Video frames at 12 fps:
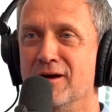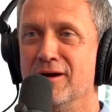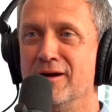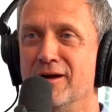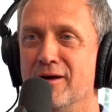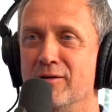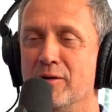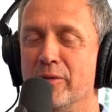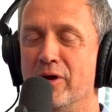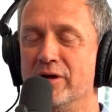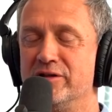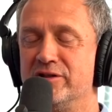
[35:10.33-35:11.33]
And I'm
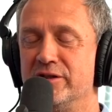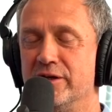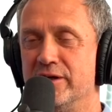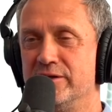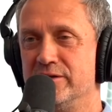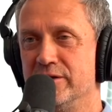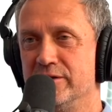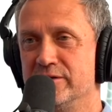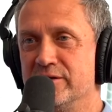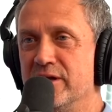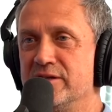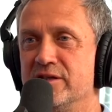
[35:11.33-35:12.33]
like, Jesus,
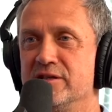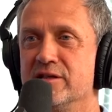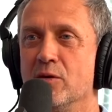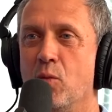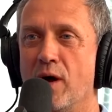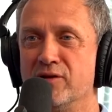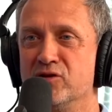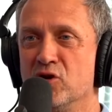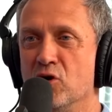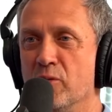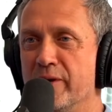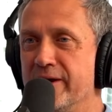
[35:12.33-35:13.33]
this is the one
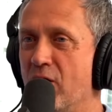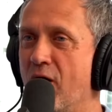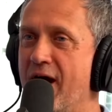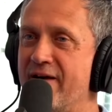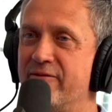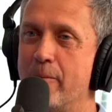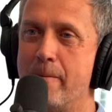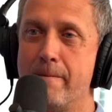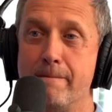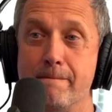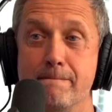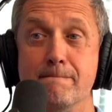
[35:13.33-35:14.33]
topic I have a
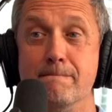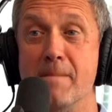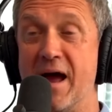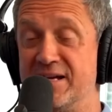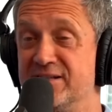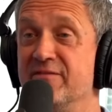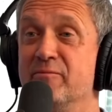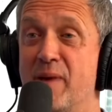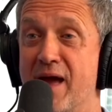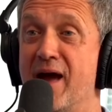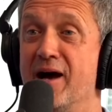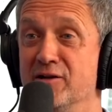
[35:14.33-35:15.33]
massive
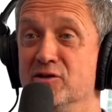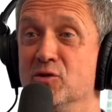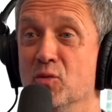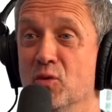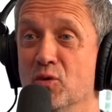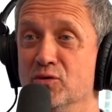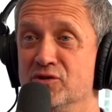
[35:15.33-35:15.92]
pet hate towards.